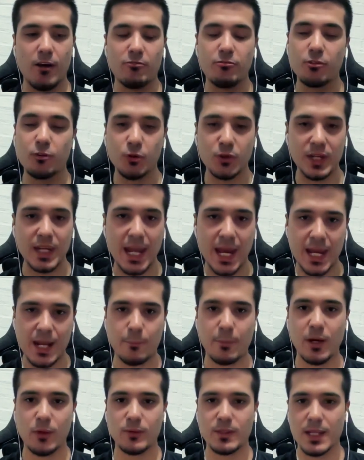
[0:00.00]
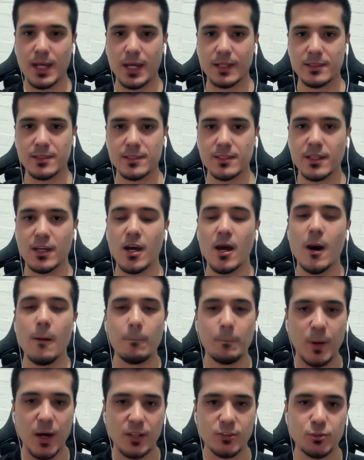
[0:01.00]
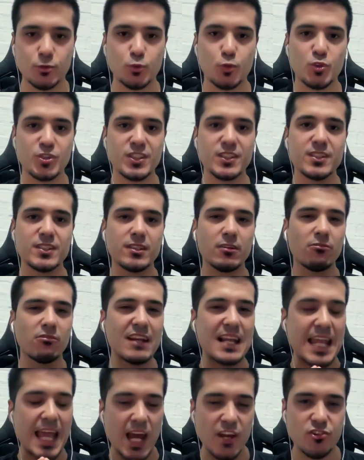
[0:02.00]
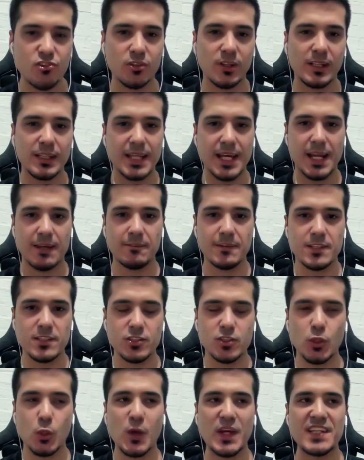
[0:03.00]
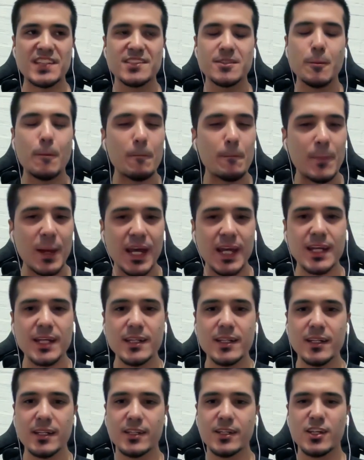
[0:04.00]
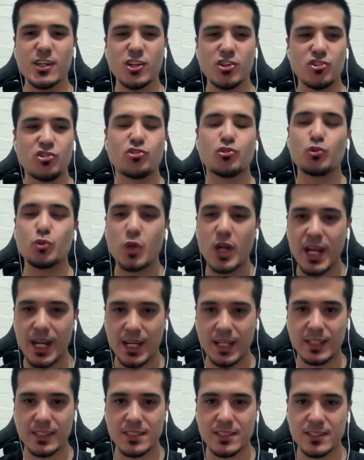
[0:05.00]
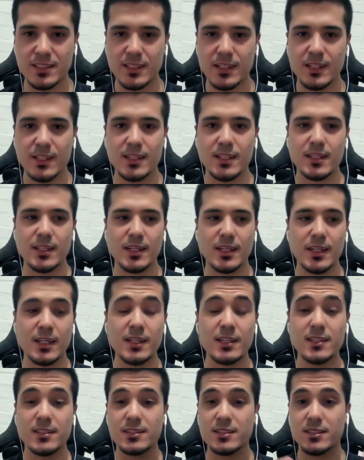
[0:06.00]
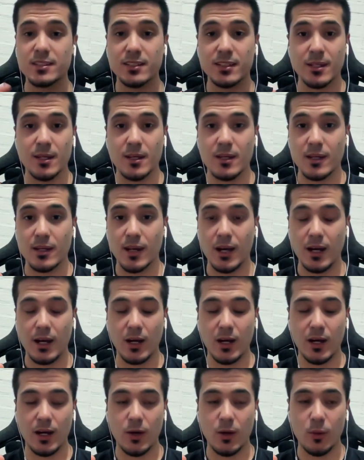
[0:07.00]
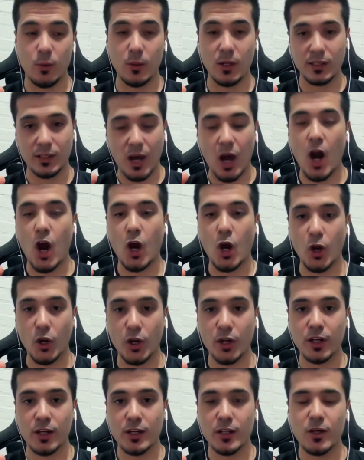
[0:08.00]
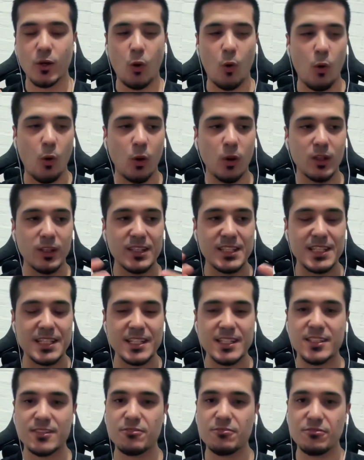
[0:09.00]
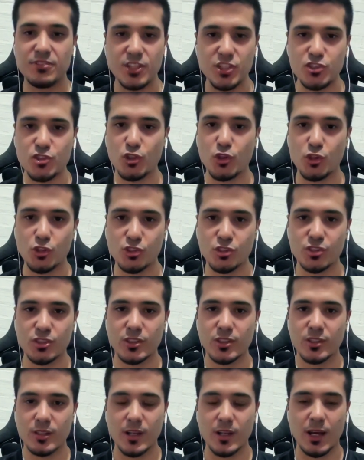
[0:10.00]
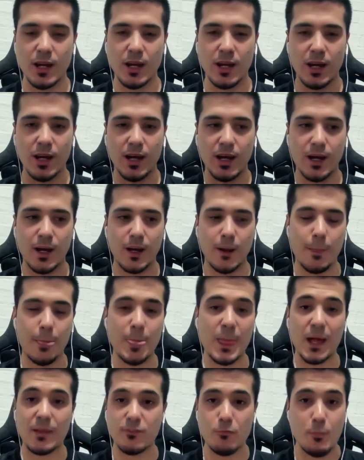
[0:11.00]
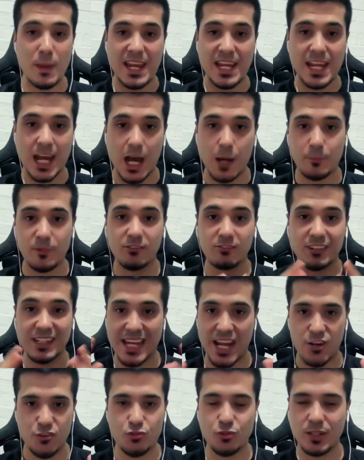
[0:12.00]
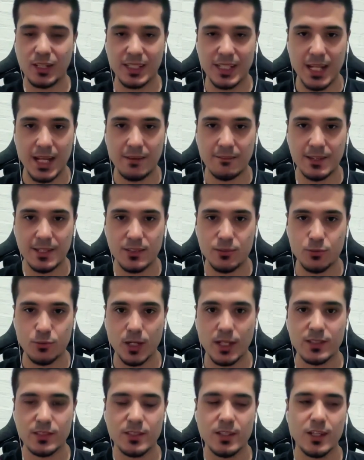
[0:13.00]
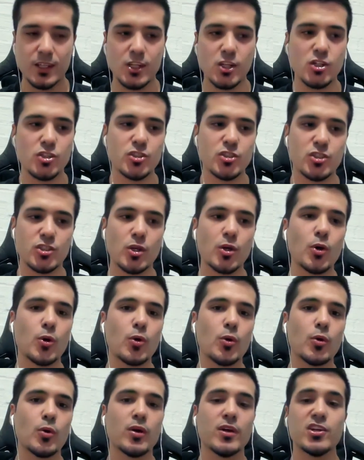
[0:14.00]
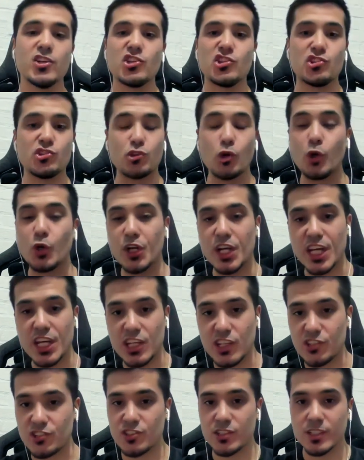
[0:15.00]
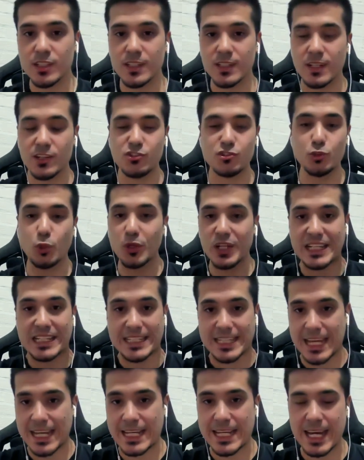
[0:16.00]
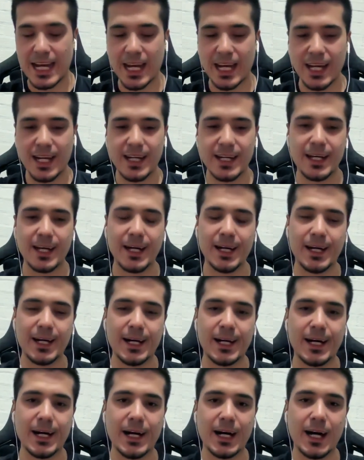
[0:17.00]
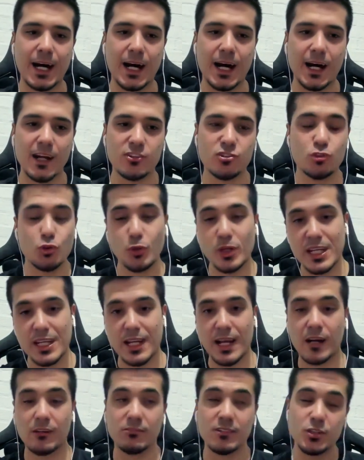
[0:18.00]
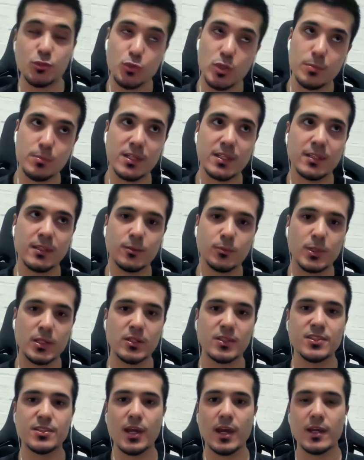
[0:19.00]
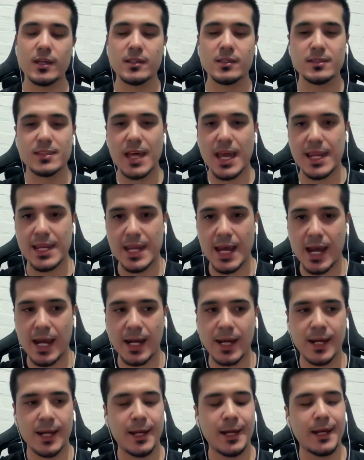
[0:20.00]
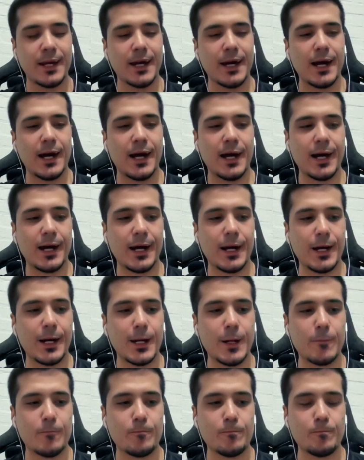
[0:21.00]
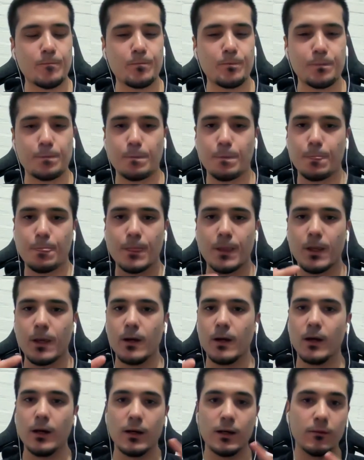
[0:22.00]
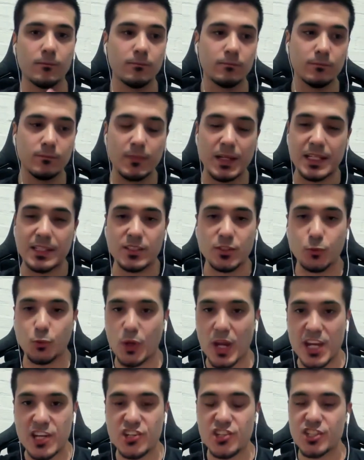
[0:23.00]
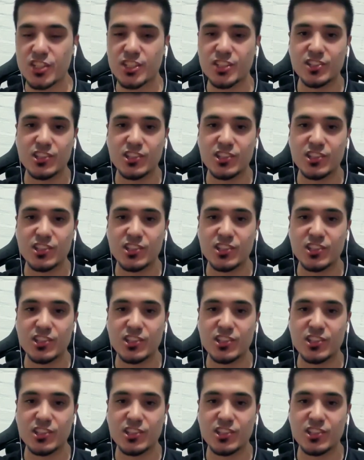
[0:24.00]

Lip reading: forget about that. Postgres is a relational database, so its main strength is, well, are all these features that make up a relational database, right? So storage, storing data, storing and retrieving, we could say, data, um, uh, integration